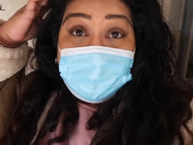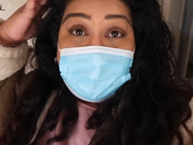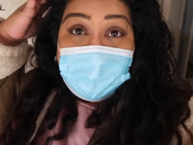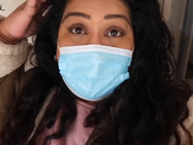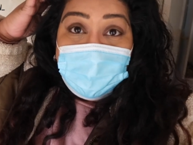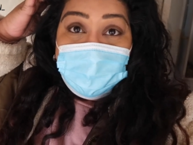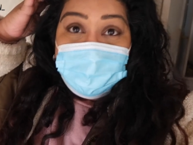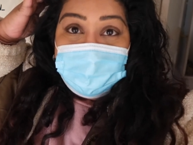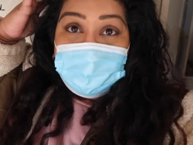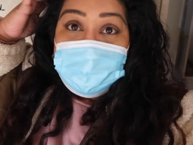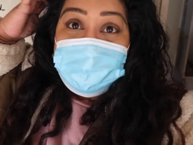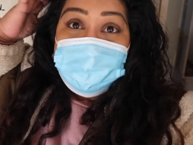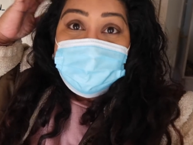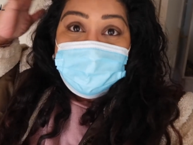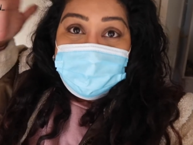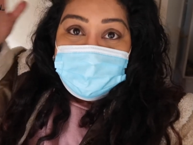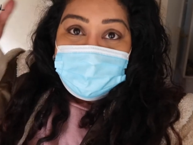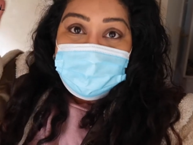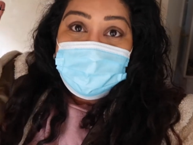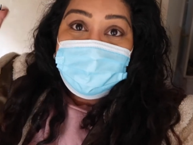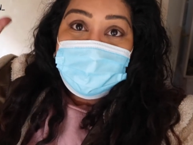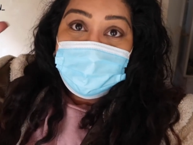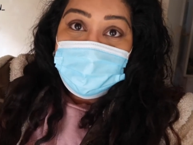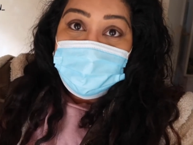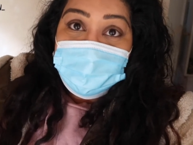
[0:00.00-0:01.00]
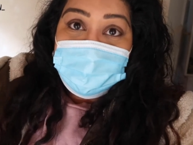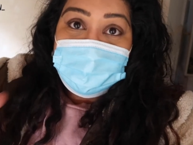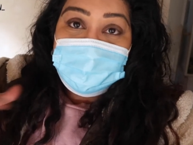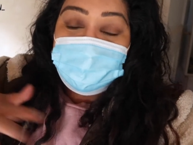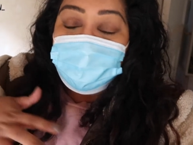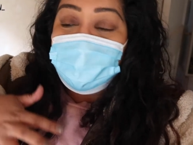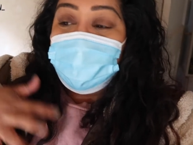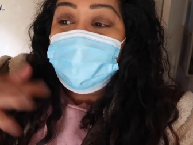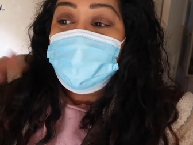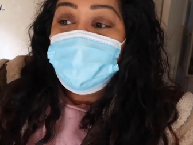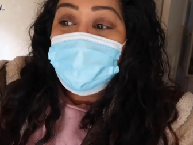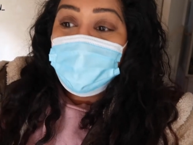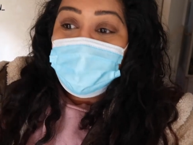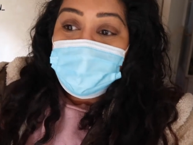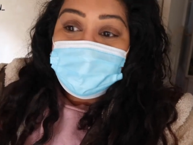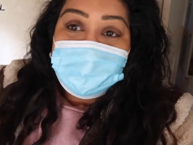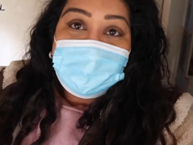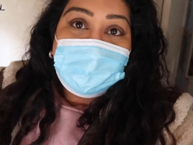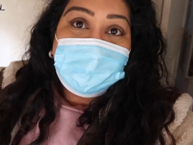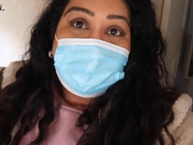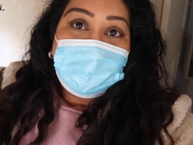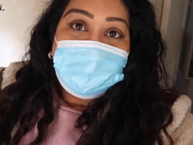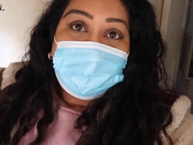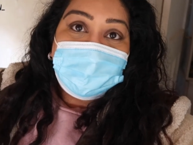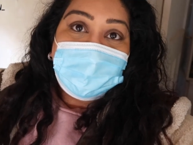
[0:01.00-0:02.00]
now because obviously the builders have been
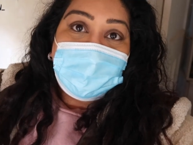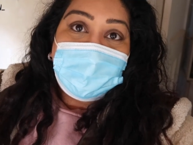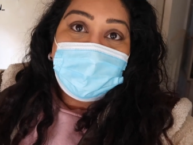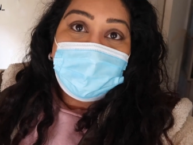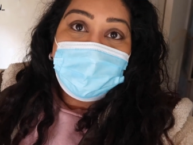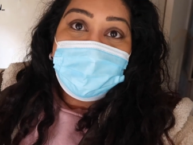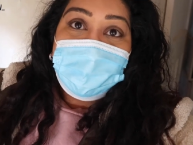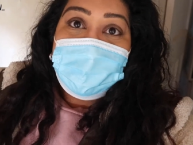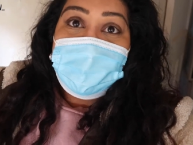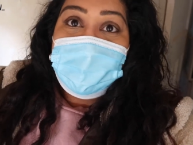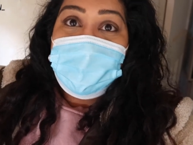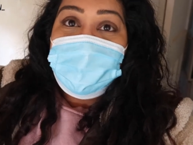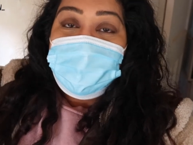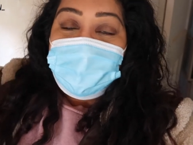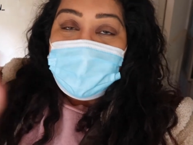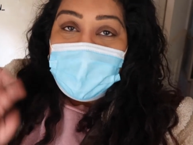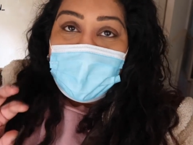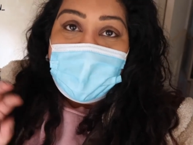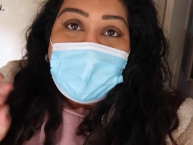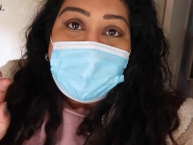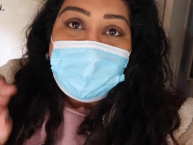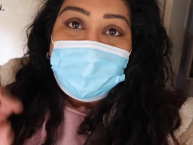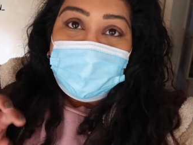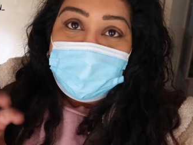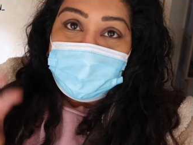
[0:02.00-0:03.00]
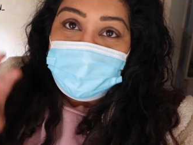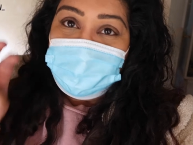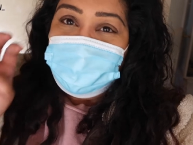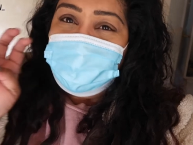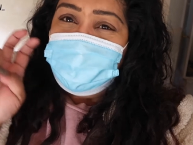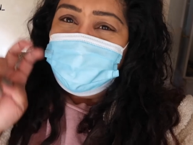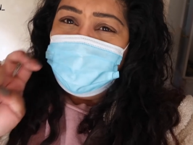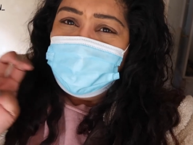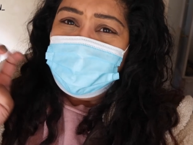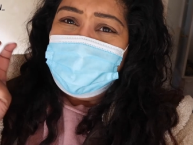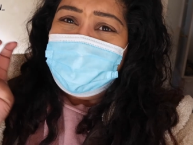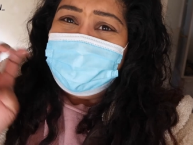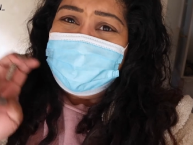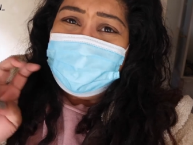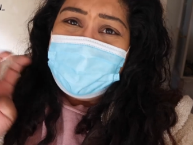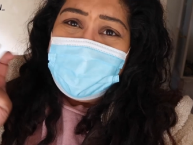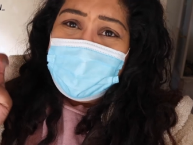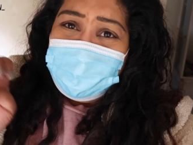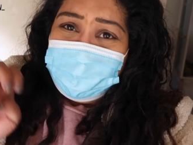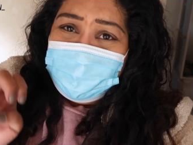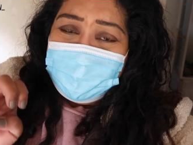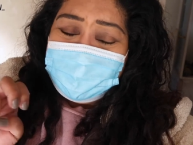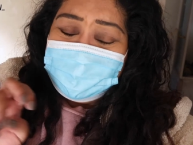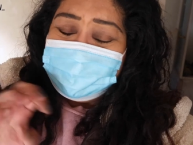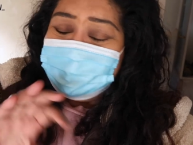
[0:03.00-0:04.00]
working in there and like doing
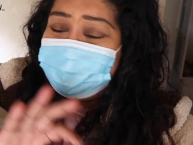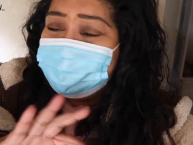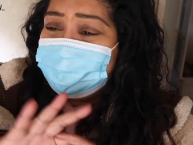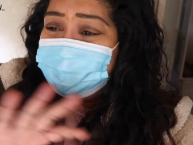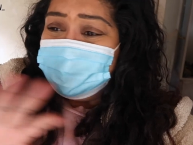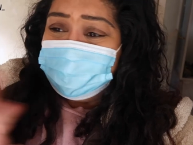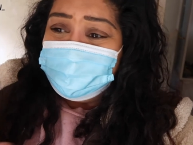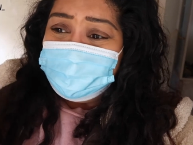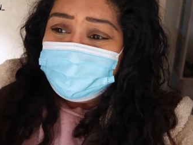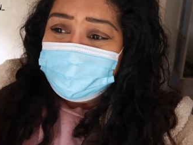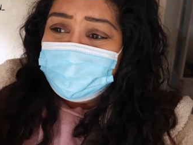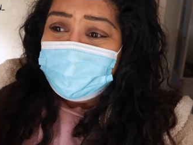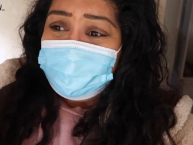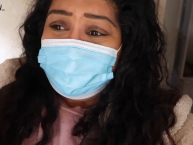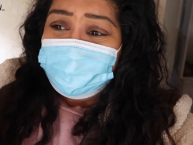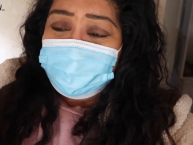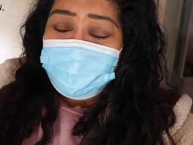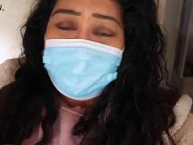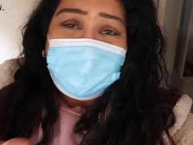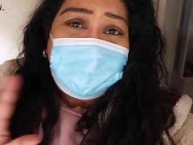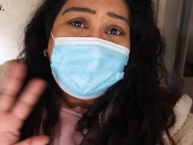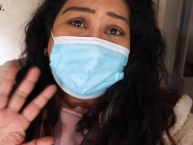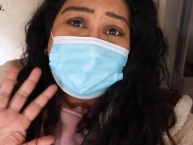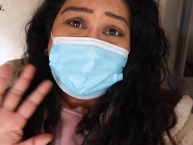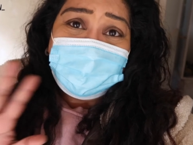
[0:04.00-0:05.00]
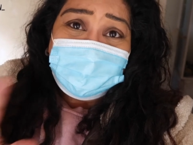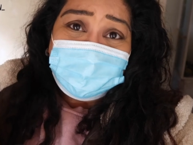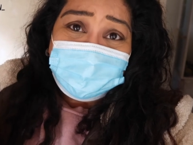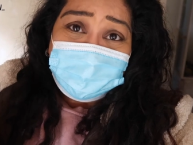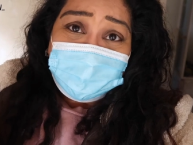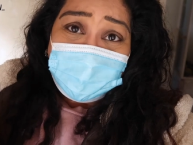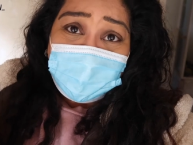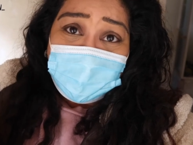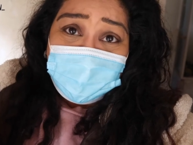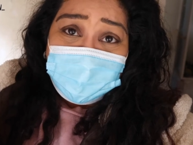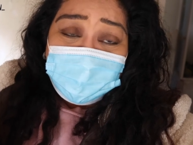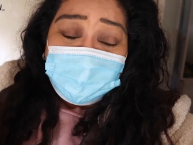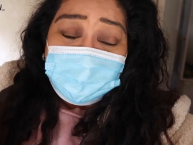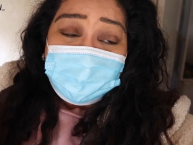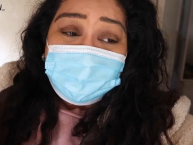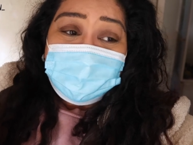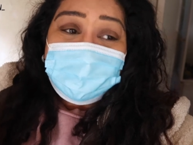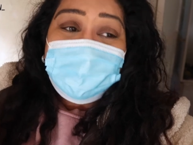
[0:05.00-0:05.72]
their business or whatever. It's gross.